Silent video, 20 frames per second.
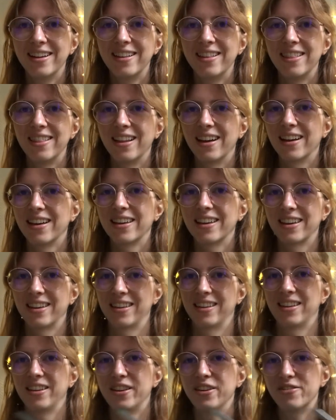Like
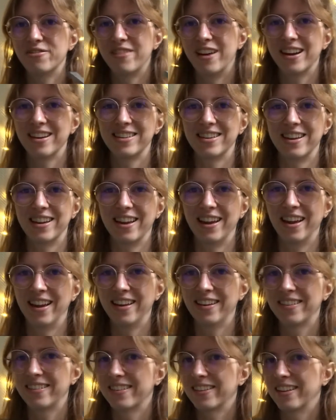you're writing
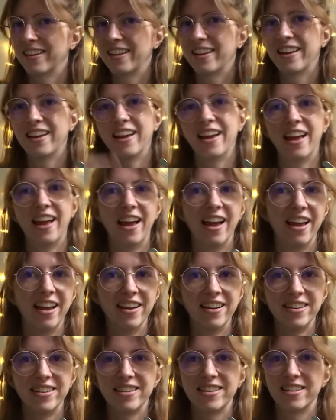it
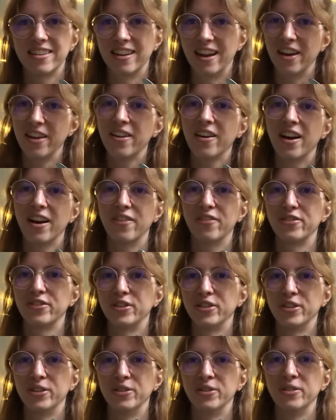and now you have
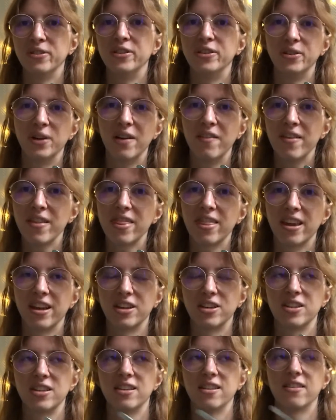to do everything
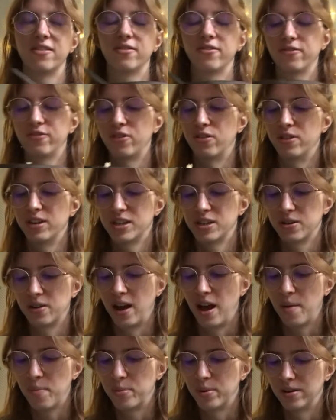for it to
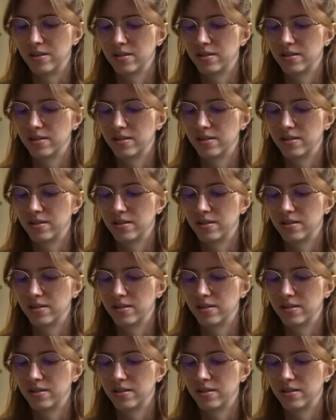happen.